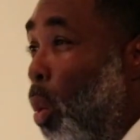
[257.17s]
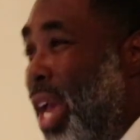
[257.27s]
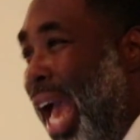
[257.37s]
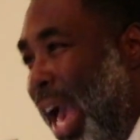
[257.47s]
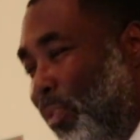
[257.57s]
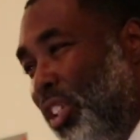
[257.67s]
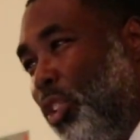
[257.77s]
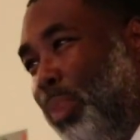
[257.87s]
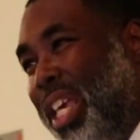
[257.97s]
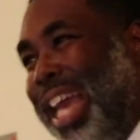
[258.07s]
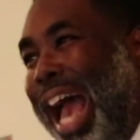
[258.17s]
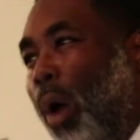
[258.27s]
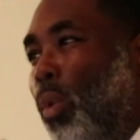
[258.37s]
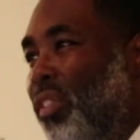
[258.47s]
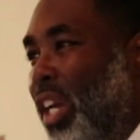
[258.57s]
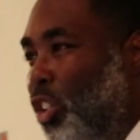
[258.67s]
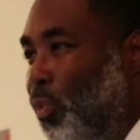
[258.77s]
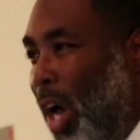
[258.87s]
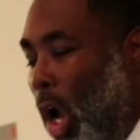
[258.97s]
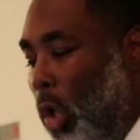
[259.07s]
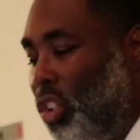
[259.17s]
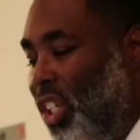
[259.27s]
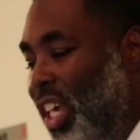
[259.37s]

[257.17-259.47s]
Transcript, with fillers: We have to speak out when there's false